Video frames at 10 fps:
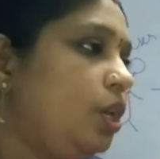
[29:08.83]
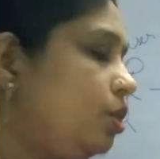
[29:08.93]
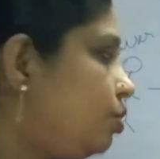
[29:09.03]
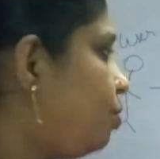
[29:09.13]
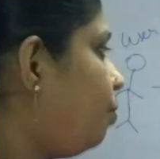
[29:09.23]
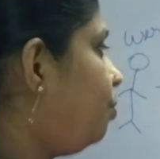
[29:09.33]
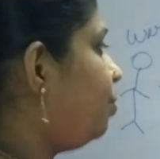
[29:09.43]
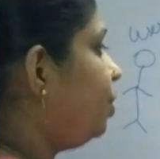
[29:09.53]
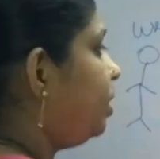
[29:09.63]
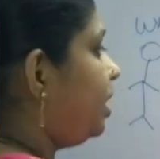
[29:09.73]
So
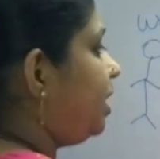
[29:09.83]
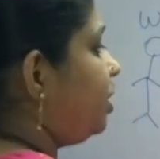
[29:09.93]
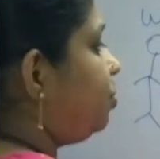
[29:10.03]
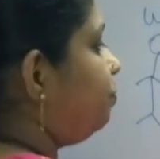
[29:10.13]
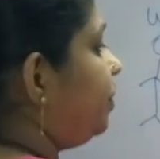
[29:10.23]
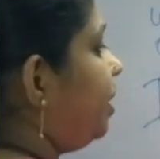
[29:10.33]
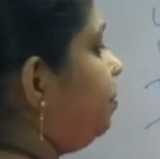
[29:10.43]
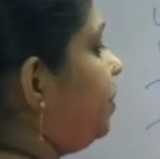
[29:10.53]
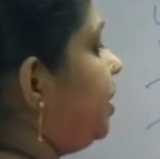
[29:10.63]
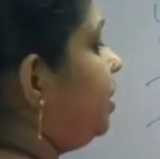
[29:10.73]
it
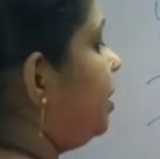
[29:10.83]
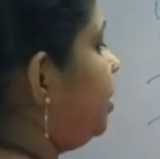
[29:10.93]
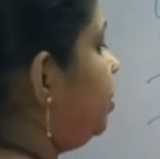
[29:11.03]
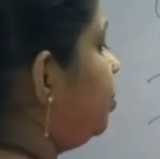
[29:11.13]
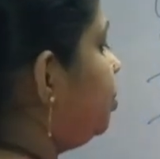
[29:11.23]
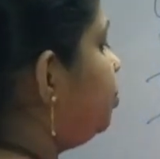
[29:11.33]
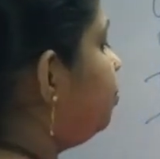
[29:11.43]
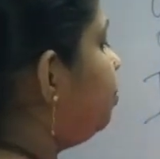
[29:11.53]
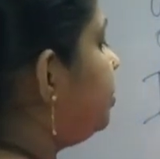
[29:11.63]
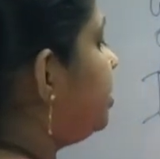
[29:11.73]
will be a
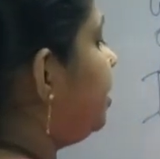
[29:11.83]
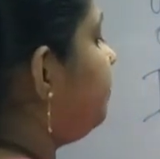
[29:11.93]
user